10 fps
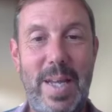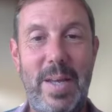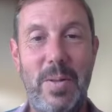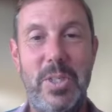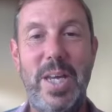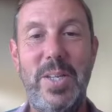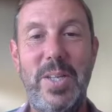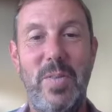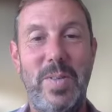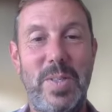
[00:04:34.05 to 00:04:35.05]
And it will change
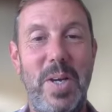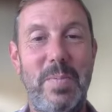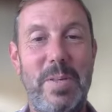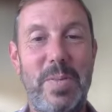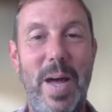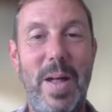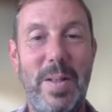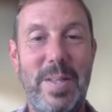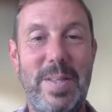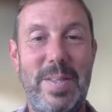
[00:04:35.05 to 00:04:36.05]
over time as
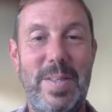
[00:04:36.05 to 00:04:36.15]
well, and